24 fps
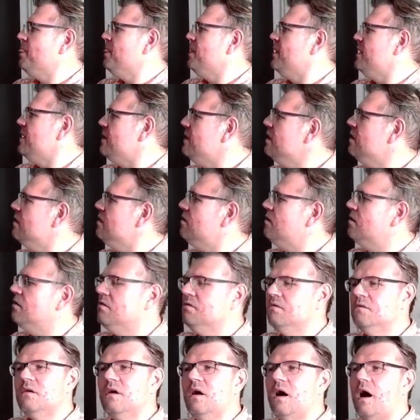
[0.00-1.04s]
Here
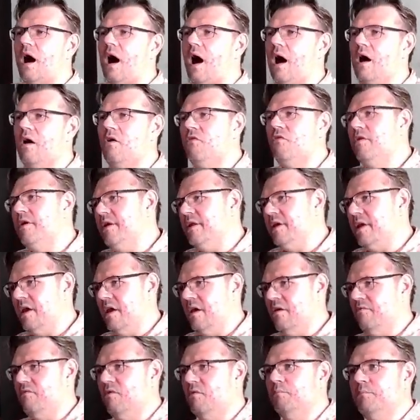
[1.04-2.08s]
I already
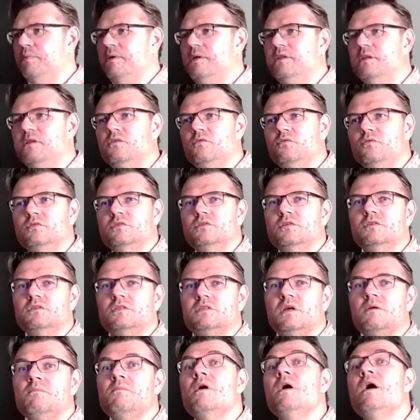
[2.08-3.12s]
have one PT2
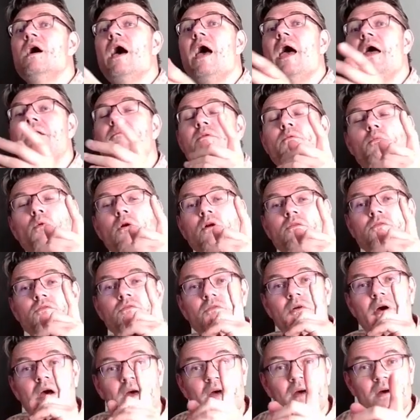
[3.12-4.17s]
system, and we want
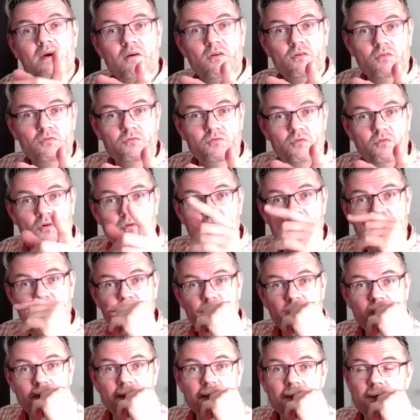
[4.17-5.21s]
to control this
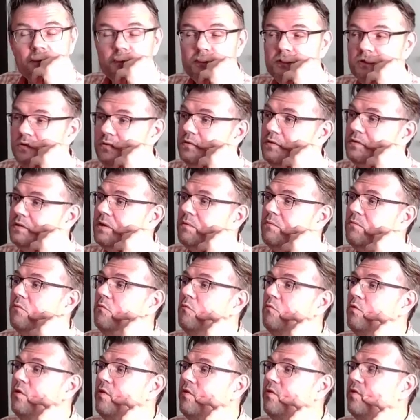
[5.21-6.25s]
PT2 system
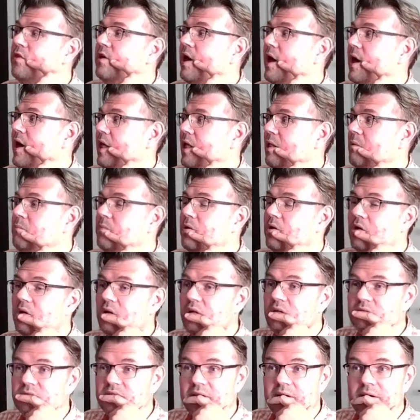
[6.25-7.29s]
with the help
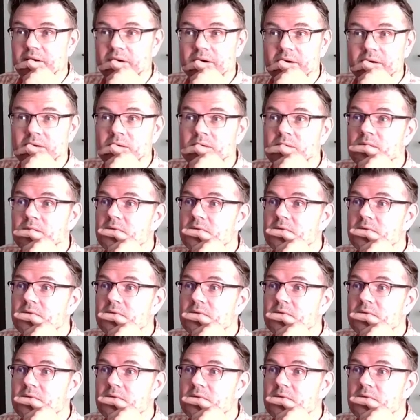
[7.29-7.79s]
of a